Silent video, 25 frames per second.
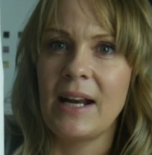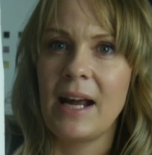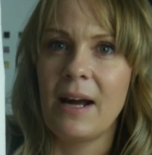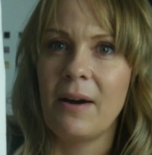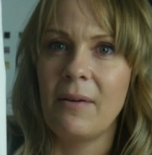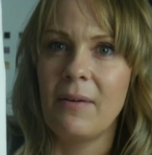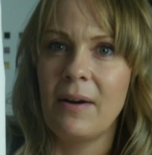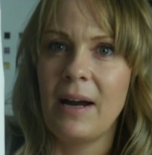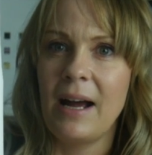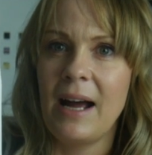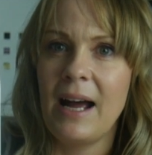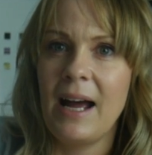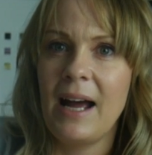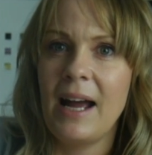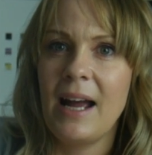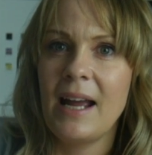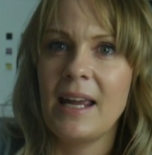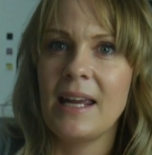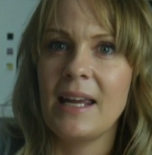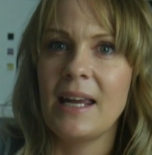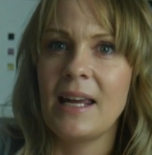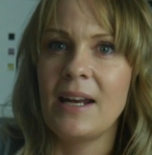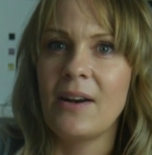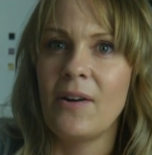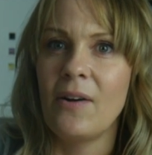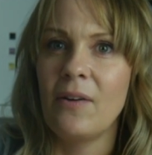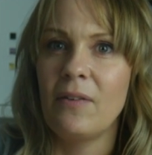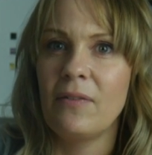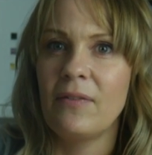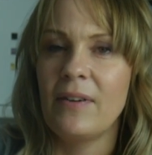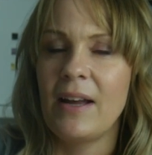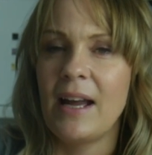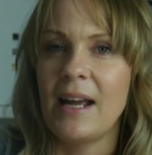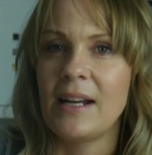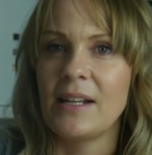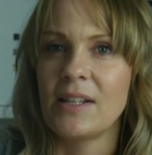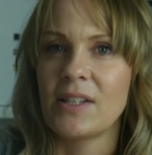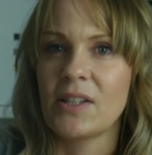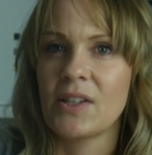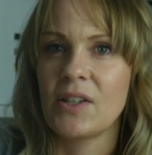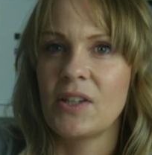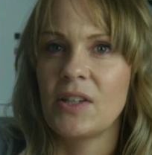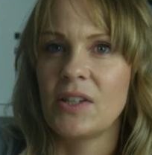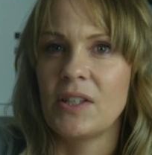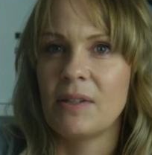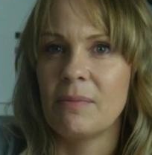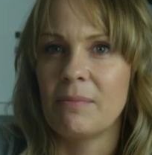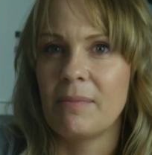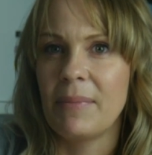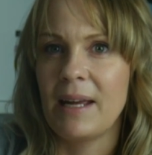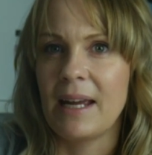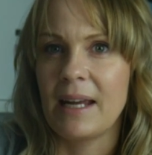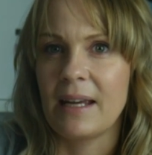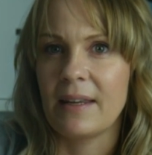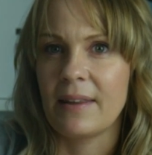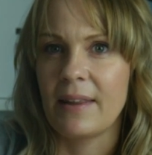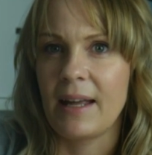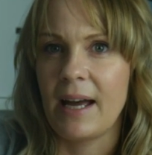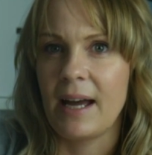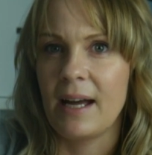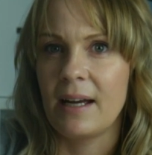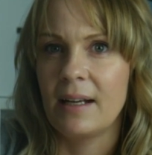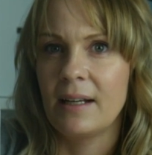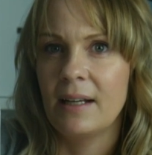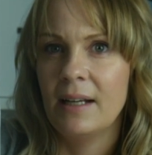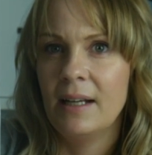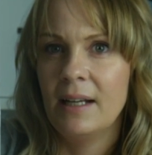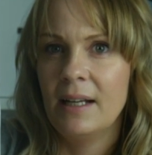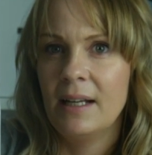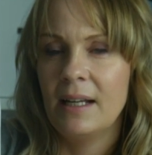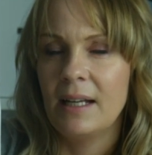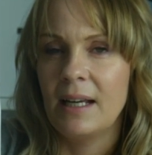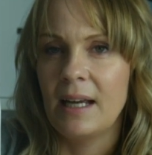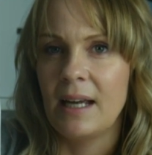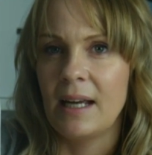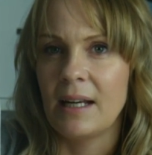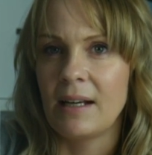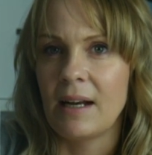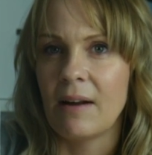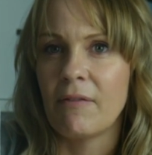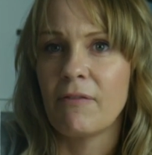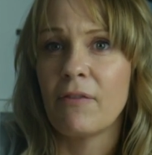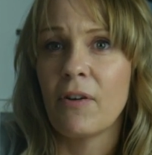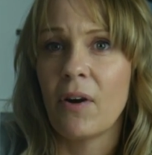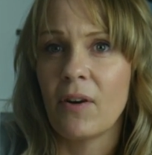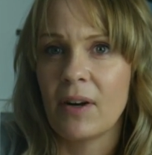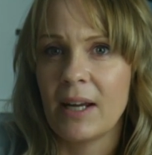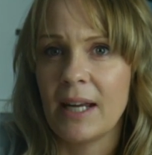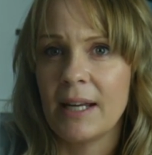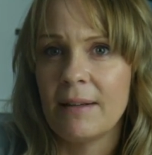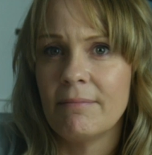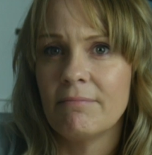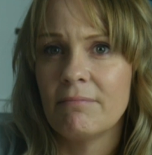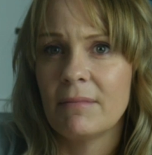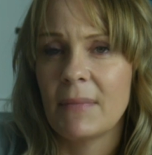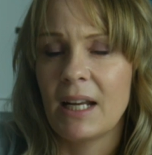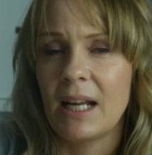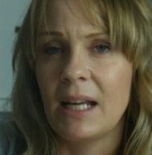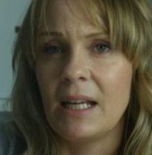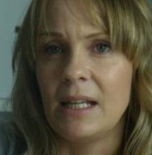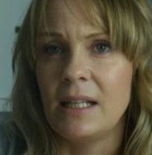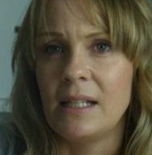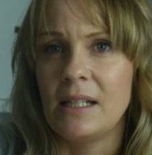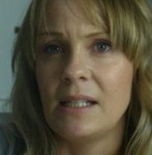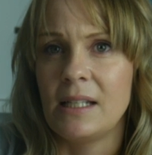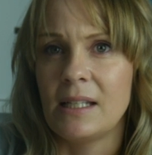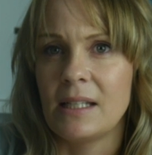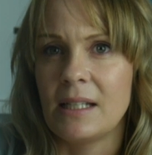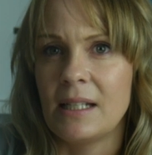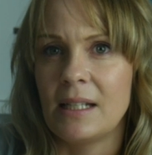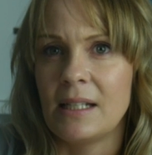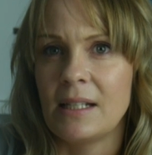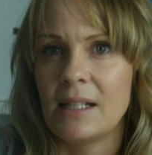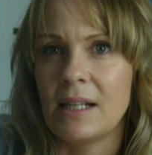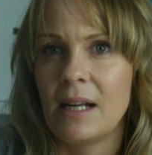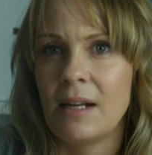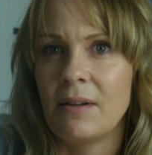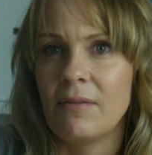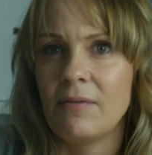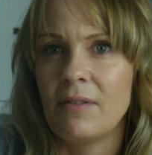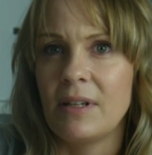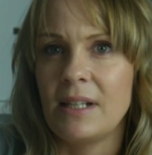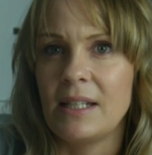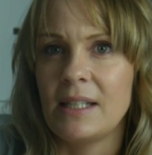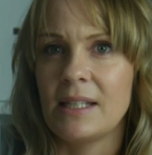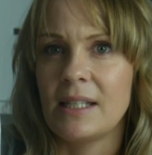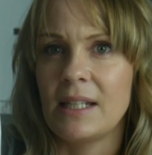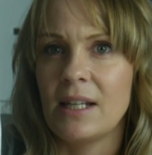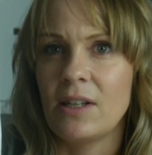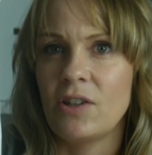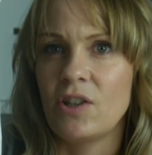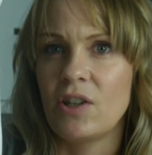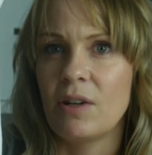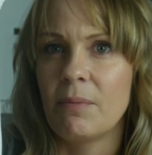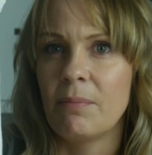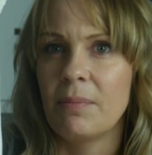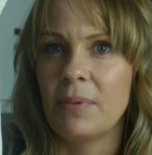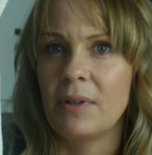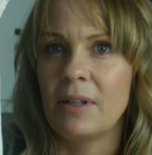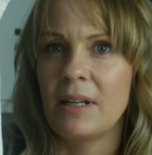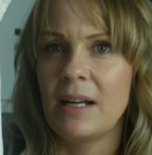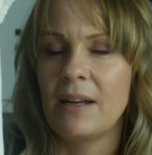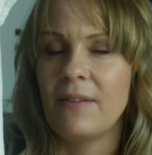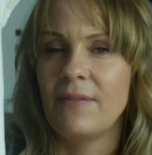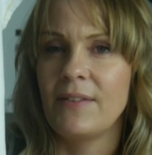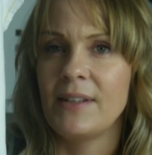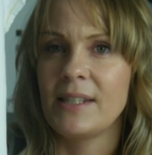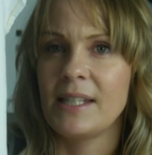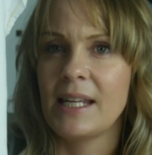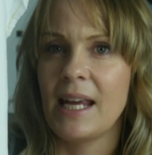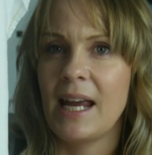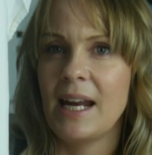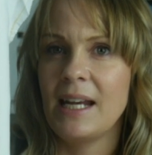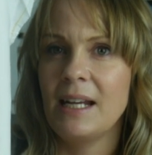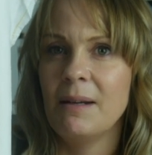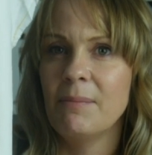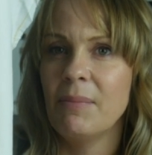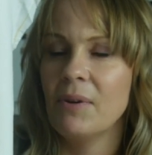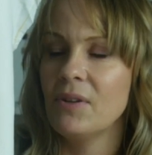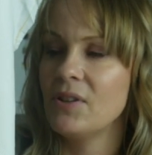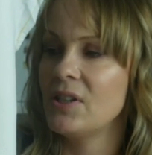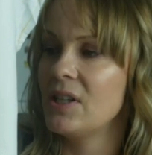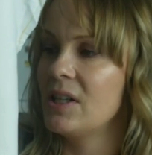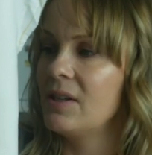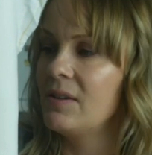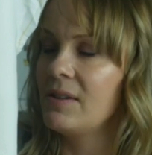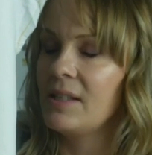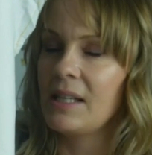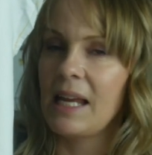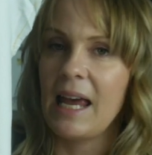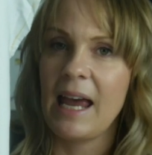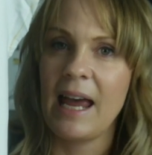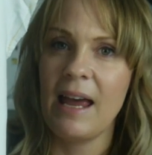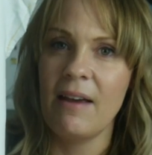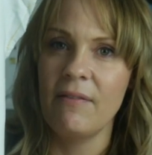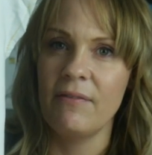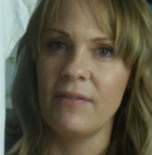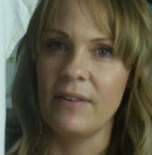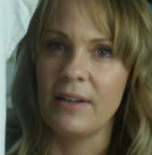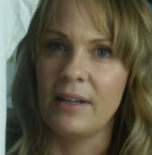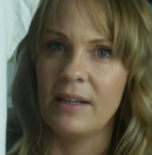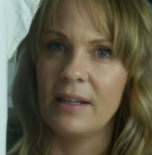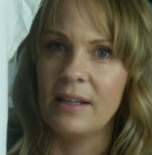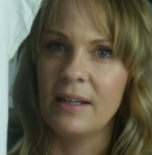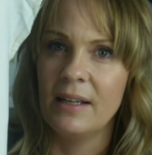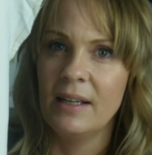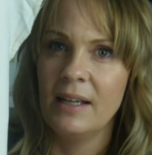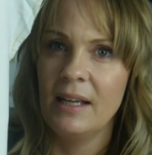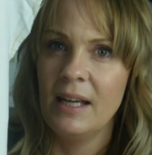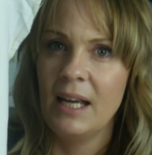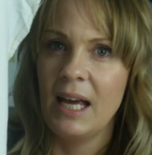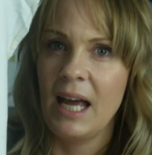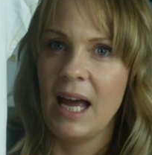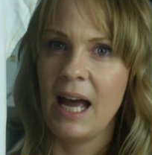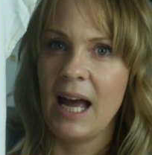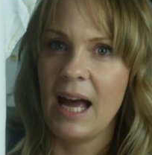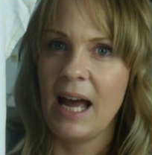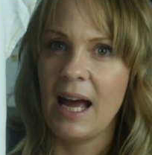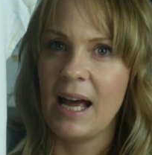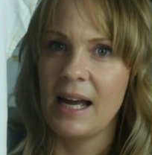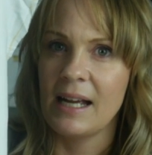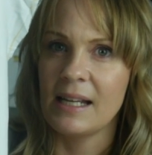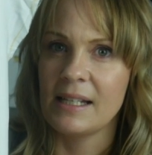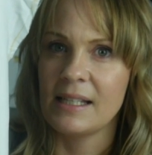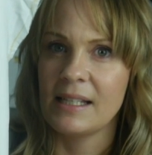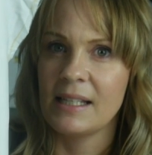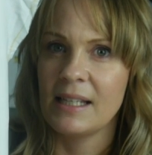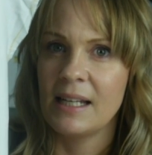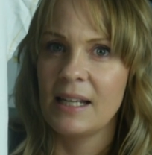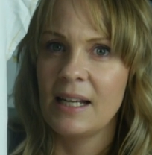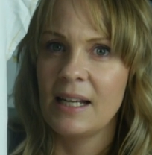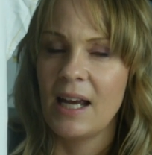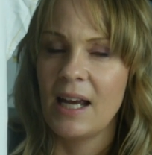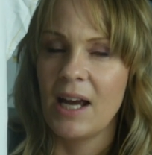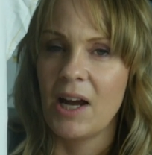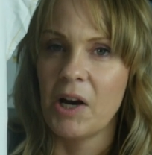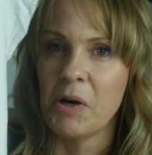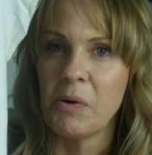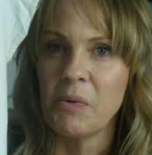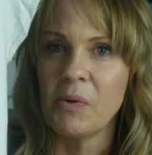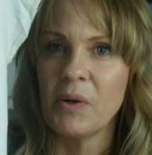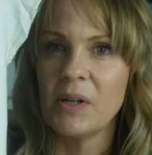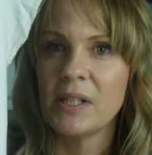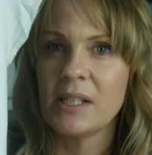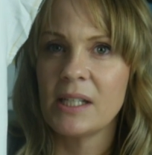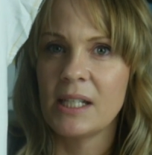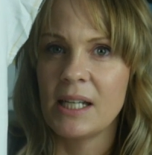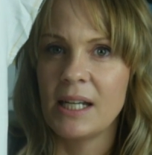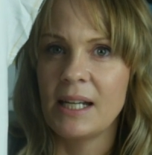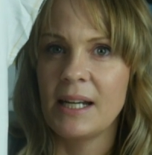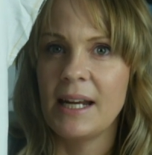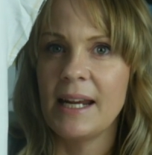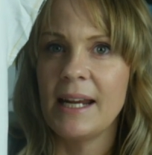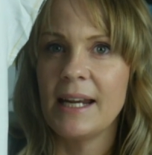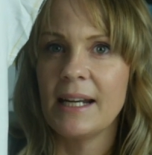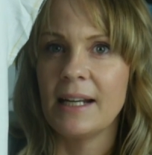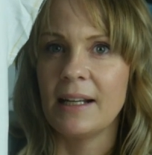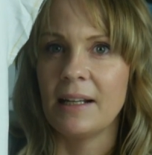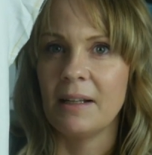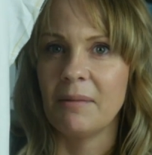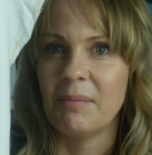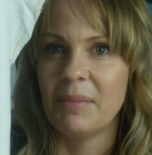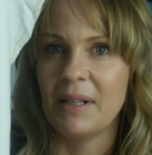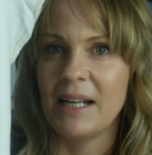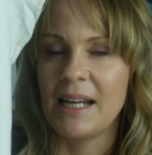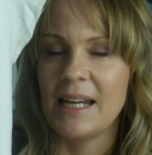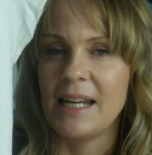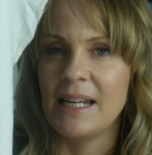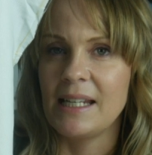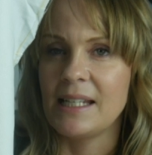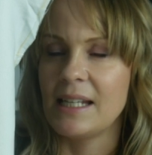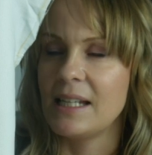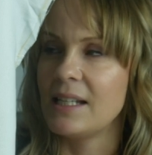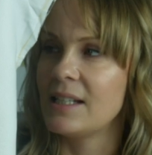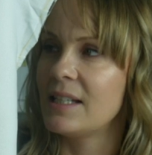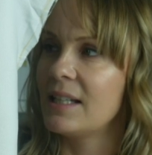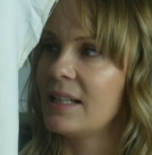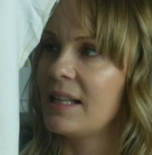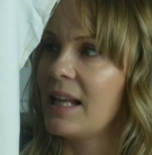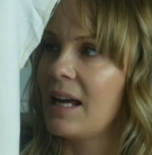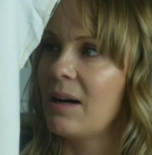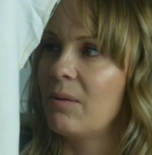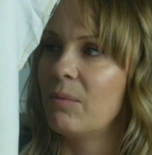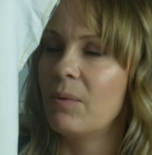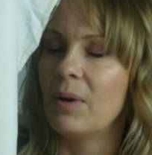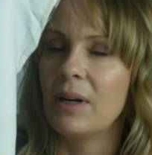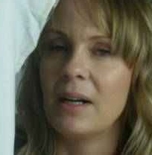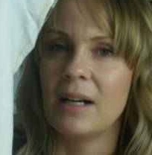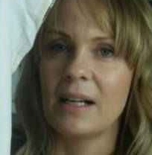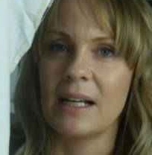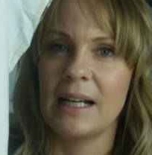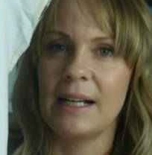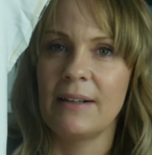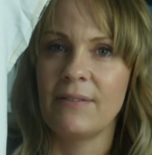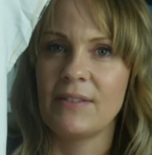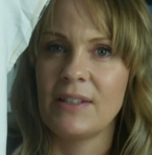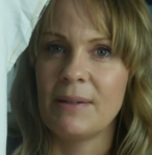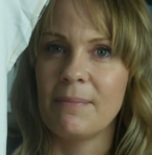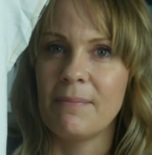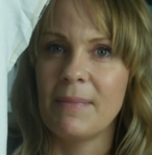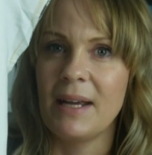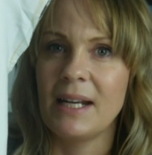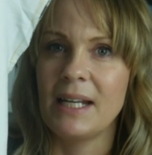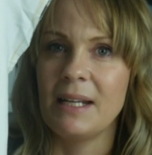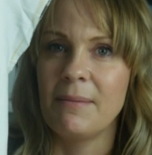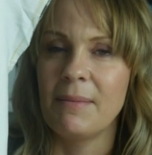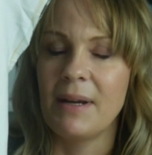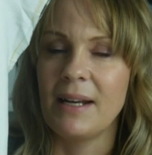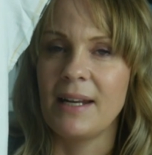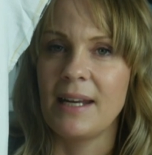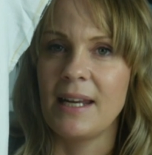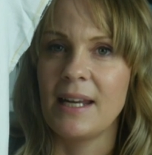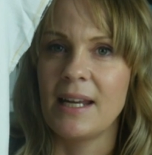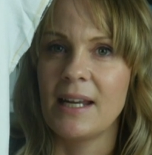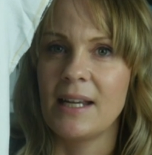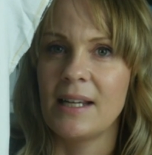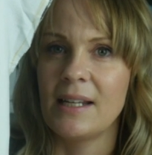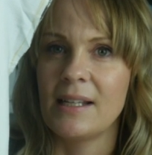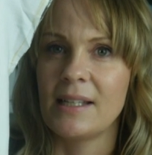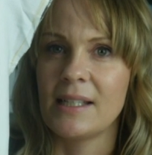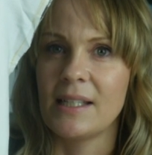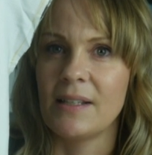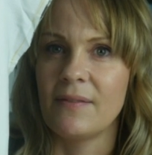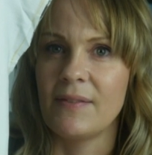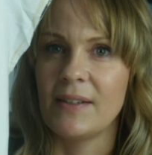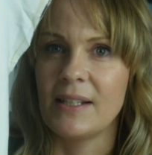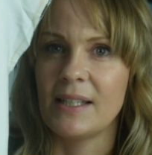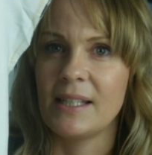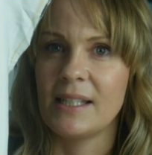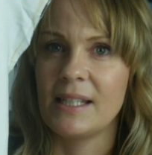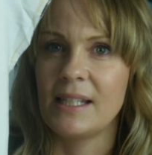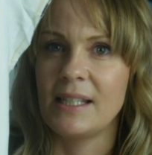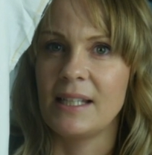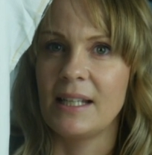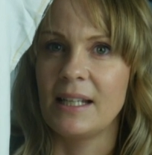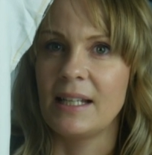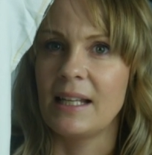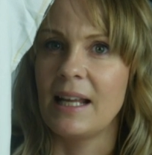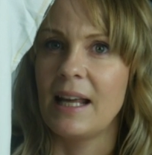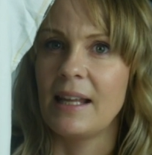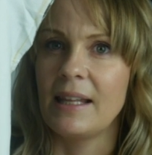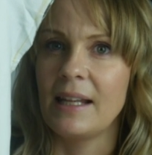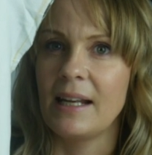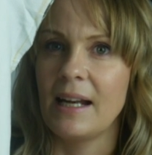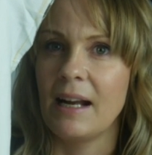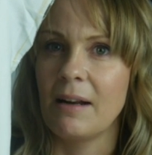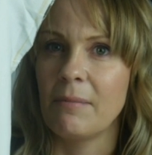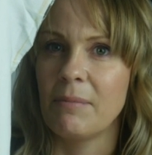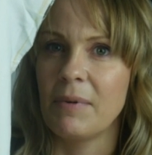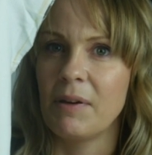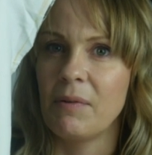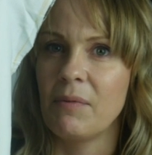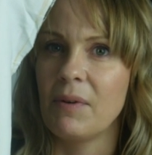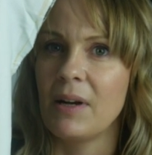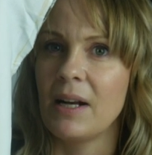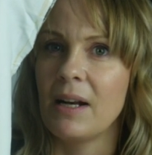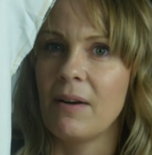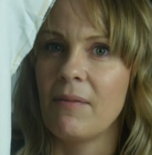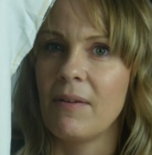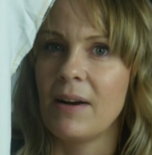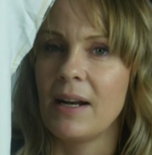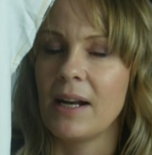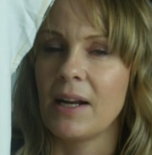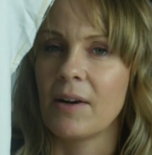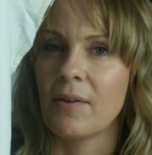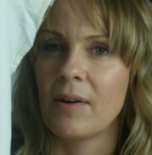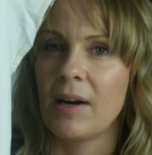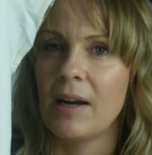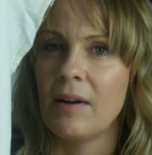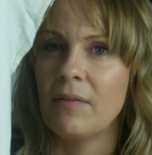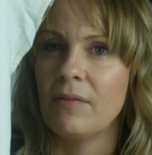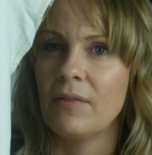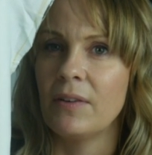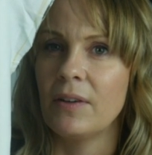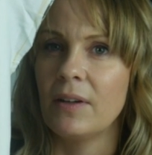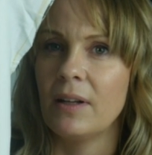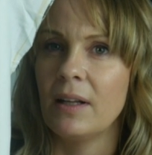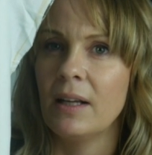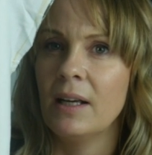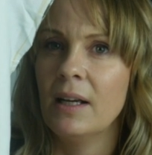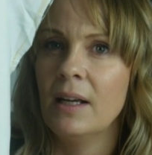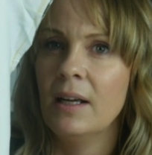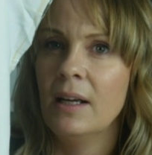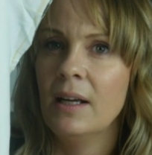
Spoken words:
Now I, in all fairness, could unpick that and frog it and restitch it, but if there's anybody who's ever had a rusty needle bleed into their work after many years of it sitting there, then I'd be really grateful.